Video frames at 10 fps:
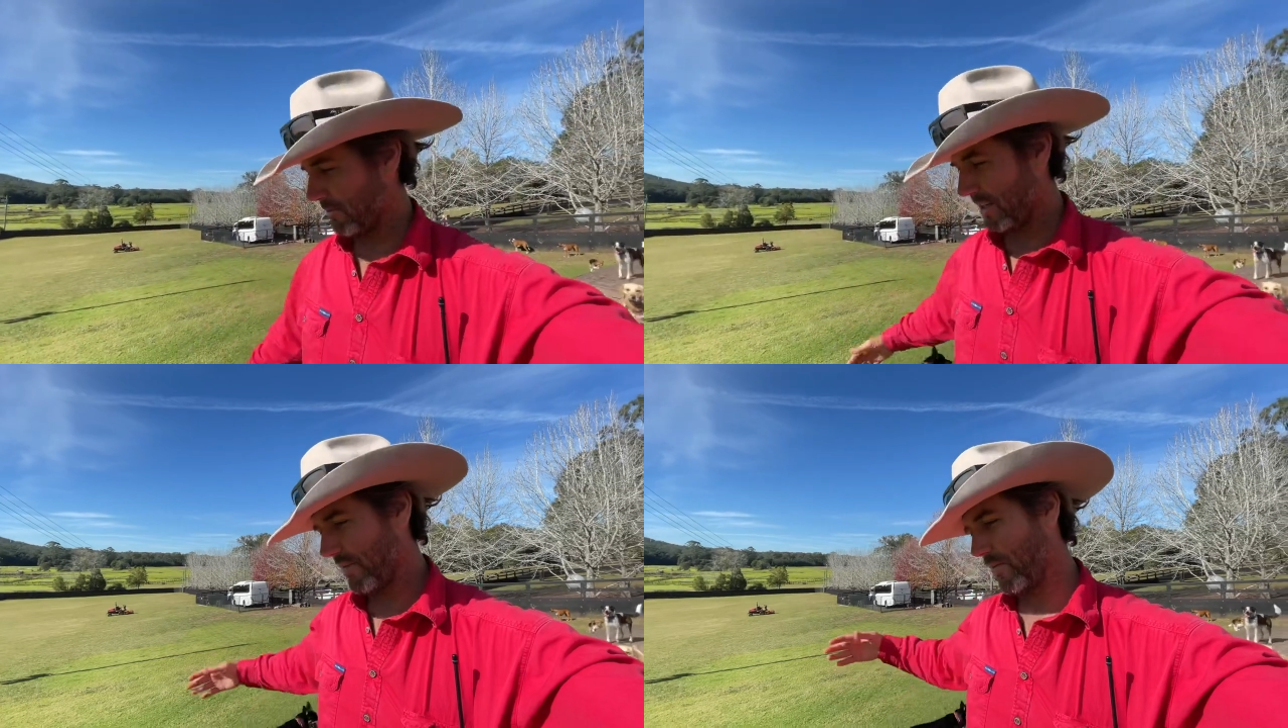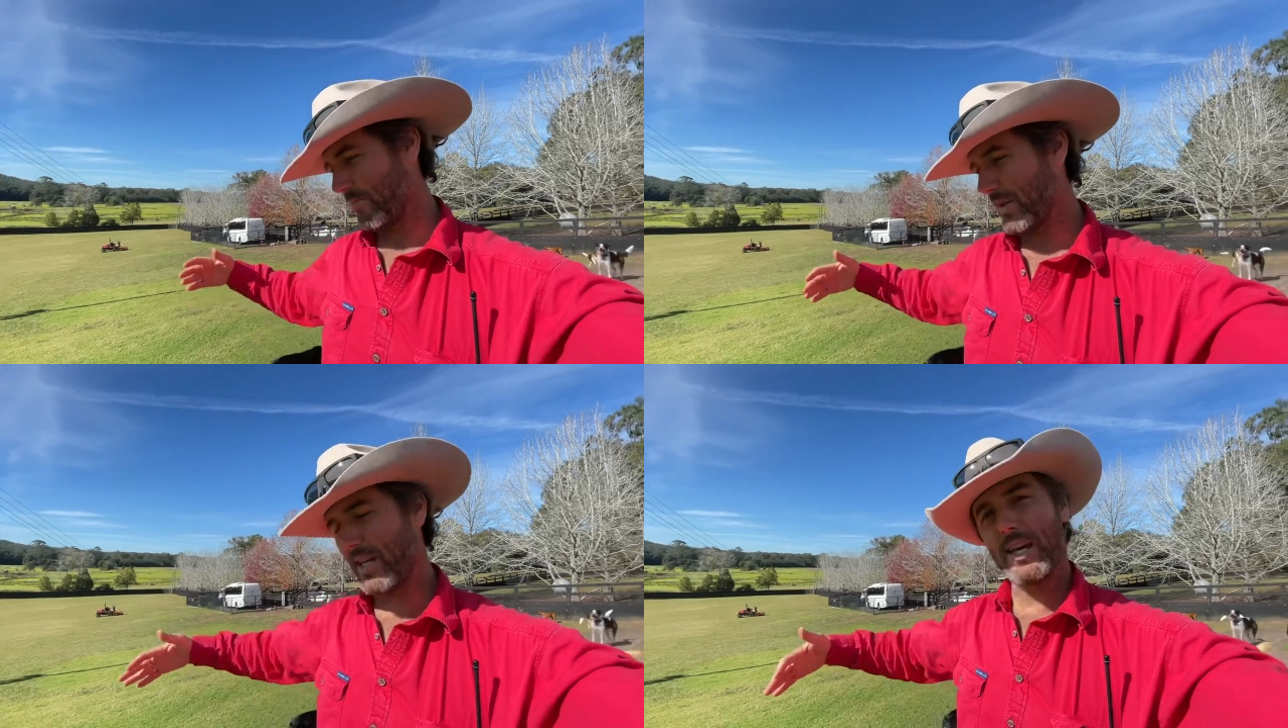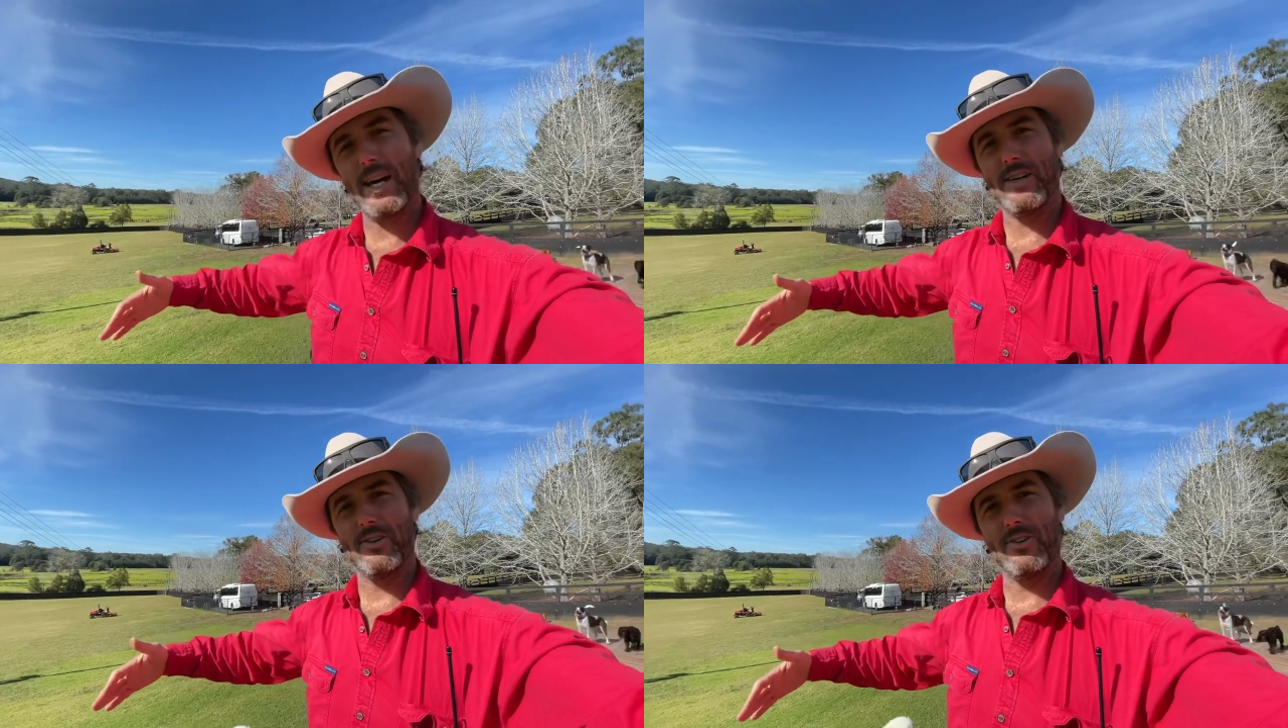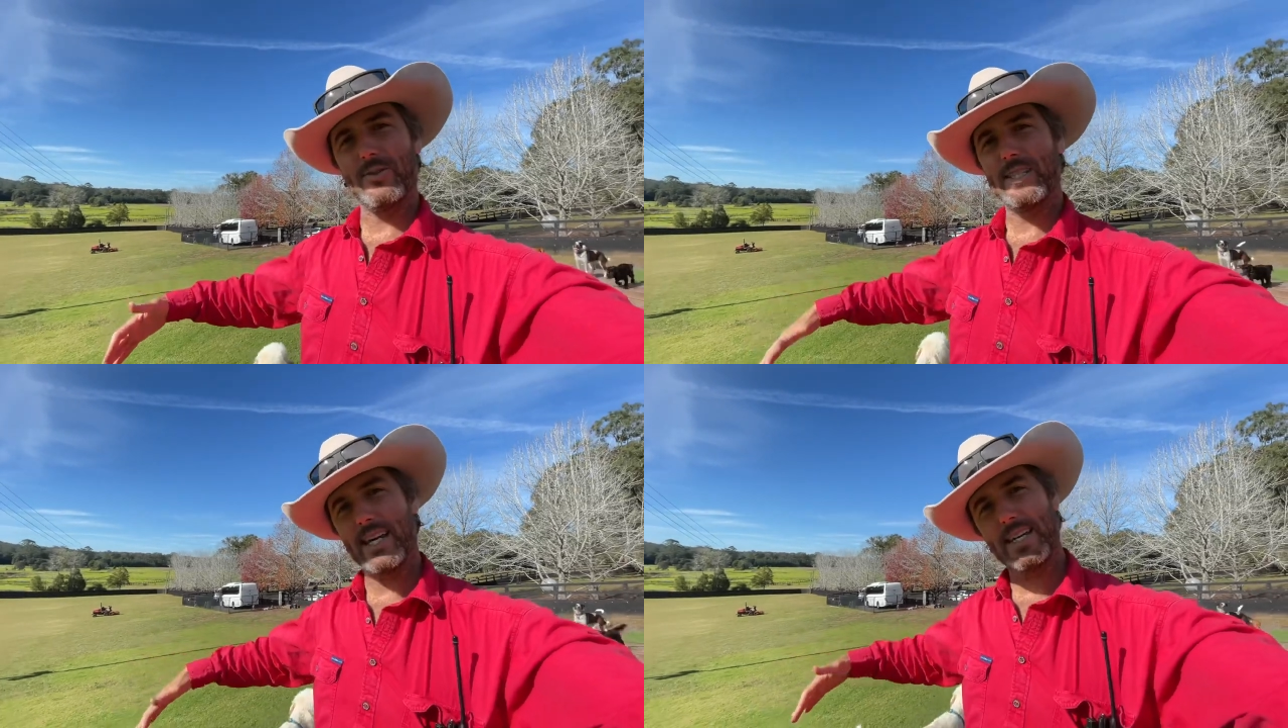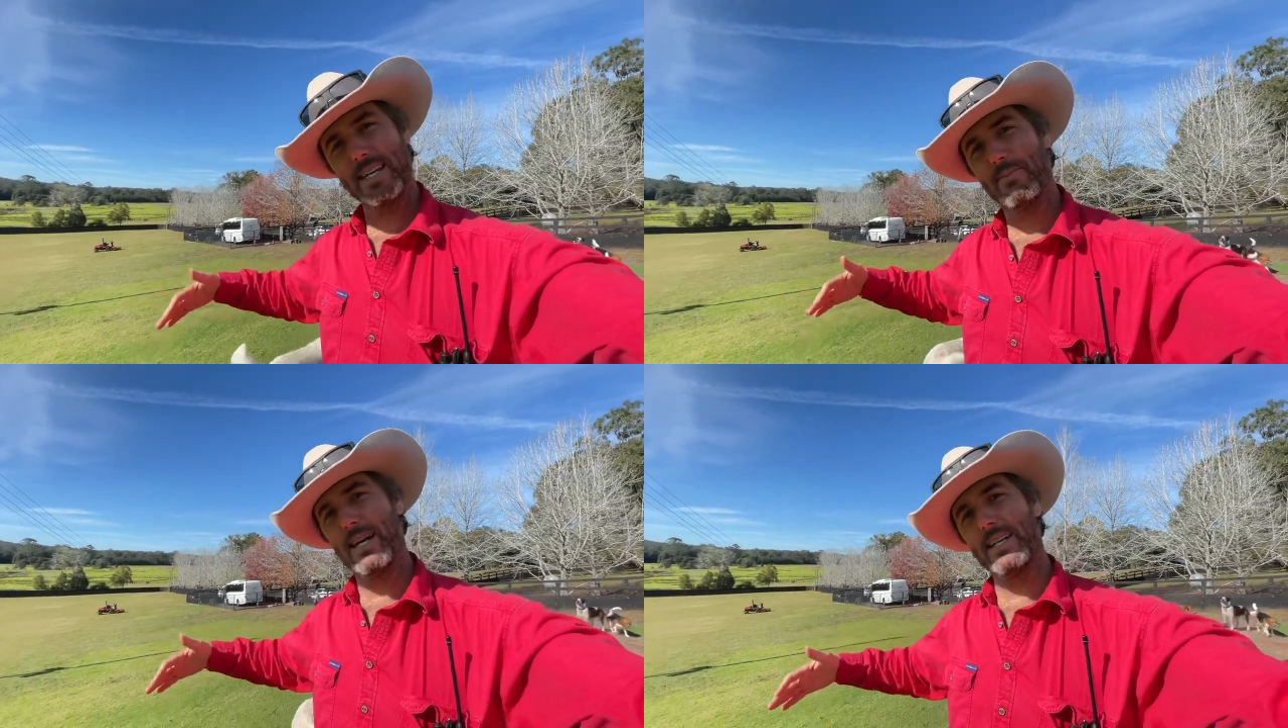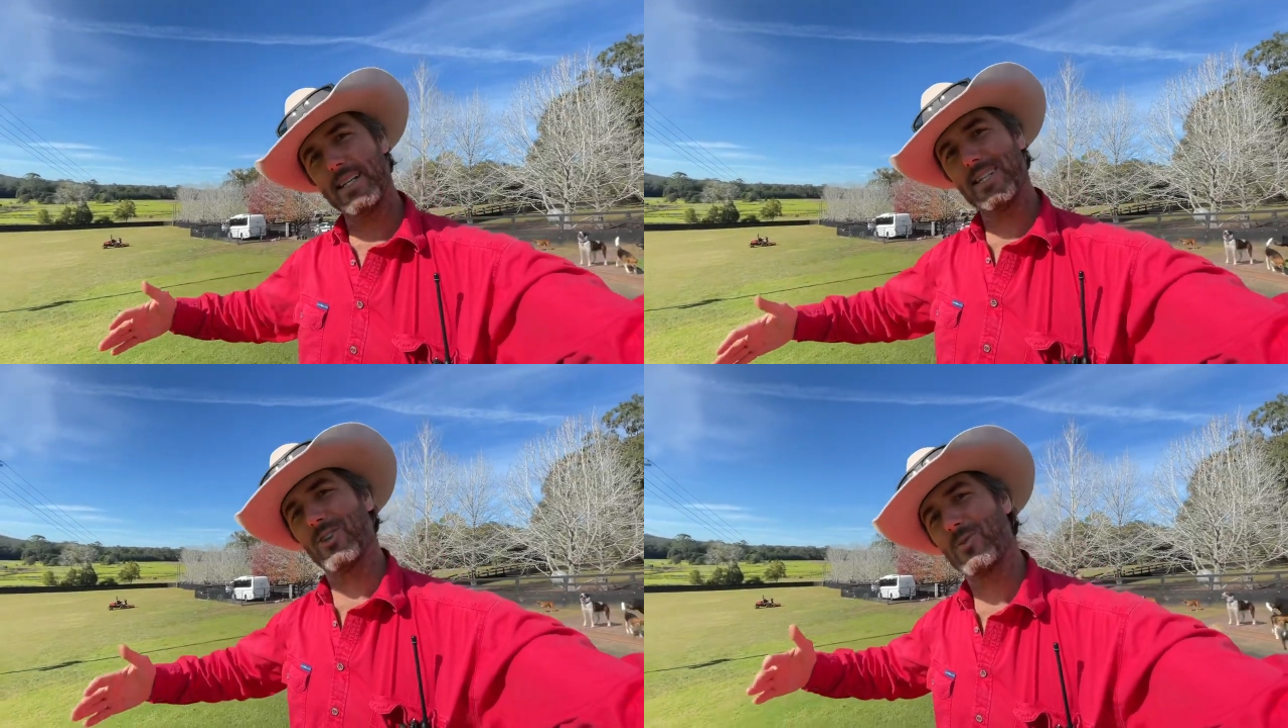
We give him a big cuddle and say, here mate, here's your